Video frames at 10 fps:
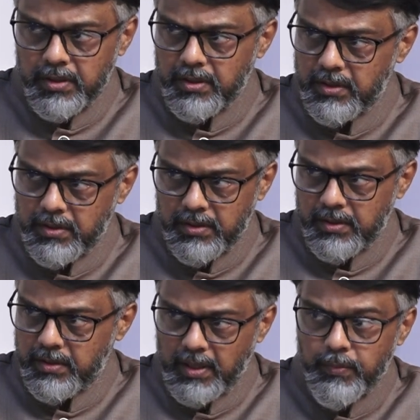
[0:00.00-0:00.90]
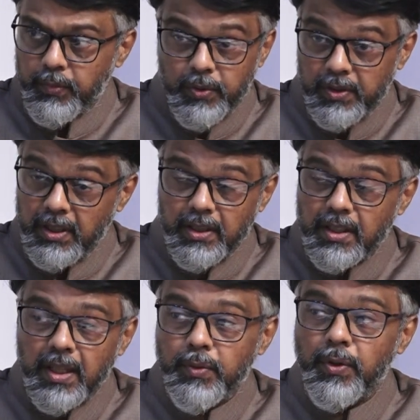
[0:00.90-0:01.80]
don't think
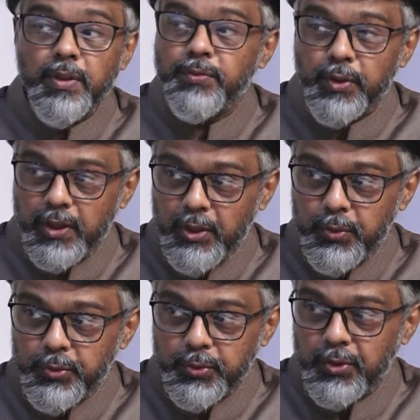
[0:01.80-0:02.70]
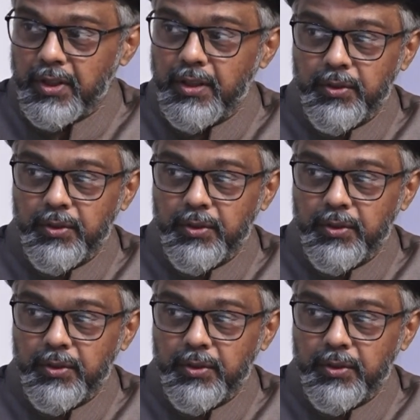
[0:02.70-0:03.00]
that I am talking for Hindus or